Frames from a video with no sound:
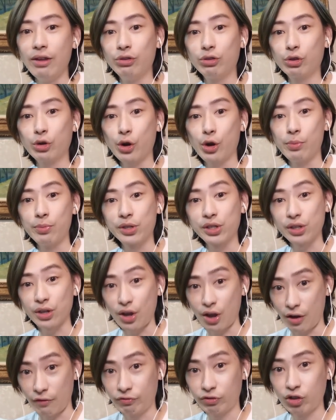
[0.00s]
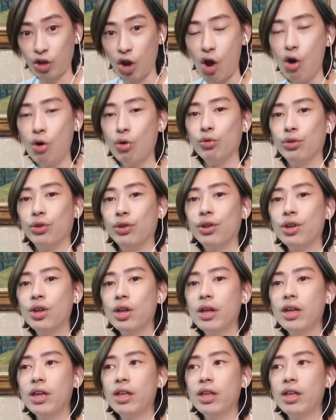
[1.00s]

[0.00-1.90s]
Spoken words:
in terms of tone,